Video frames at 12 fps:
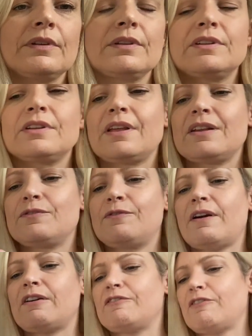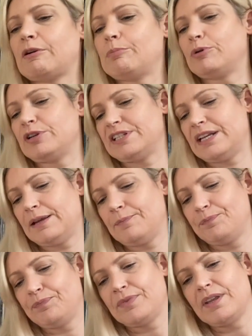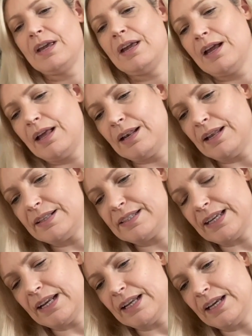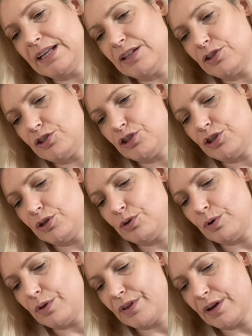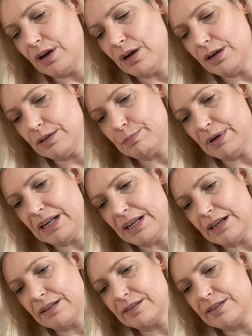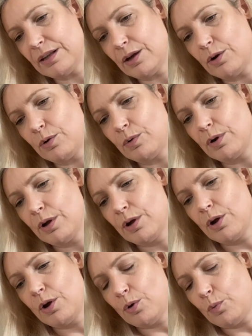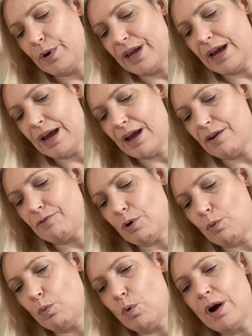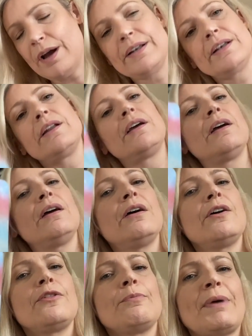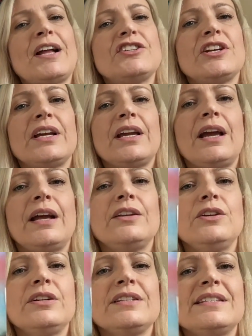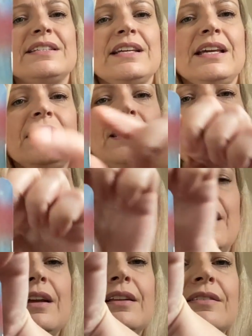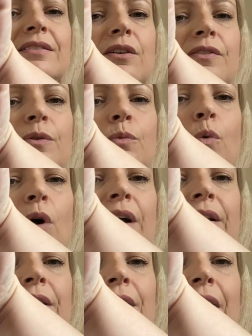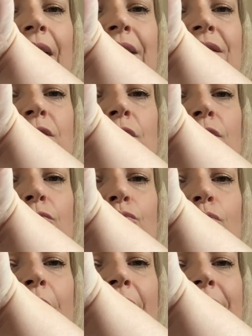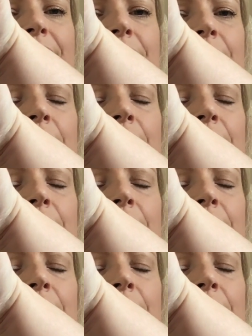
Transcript: So that's very, very pretty. And let's get into the card meanings. So we have 1, Earth Magic, and you can see here it's got the 1 and it's got a red